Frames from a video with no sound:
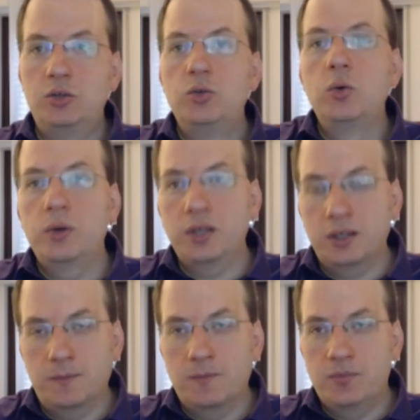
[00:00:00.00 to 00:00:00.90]

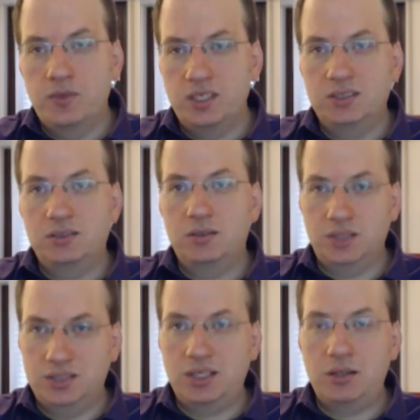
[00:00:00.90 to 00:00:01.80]
during this
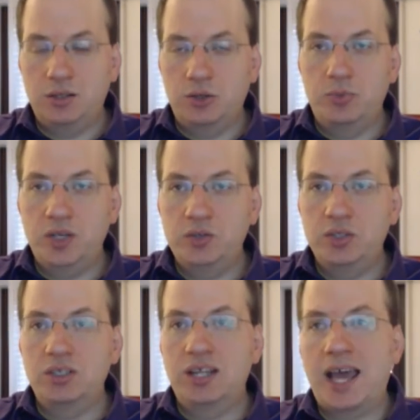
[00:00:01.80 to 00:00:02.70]
10-year
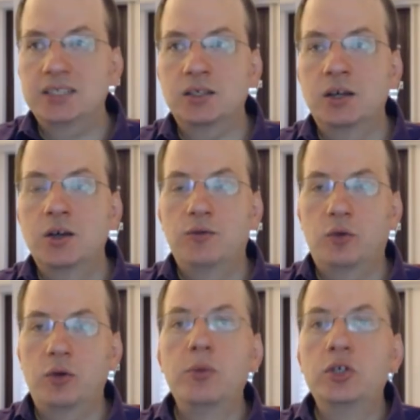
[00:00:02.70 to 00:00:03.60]
period and ask
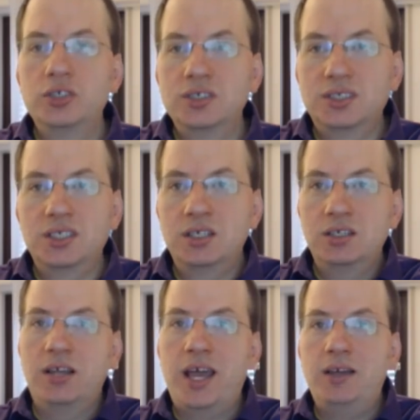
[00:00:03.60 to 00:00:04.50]
for
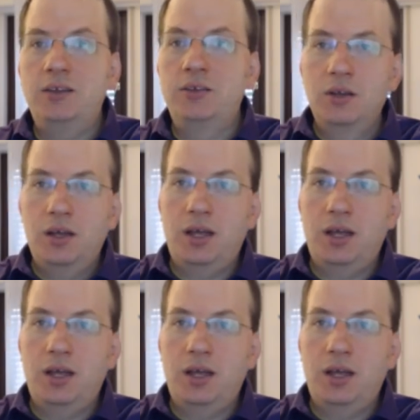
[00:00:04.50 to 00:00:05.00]
emergency aid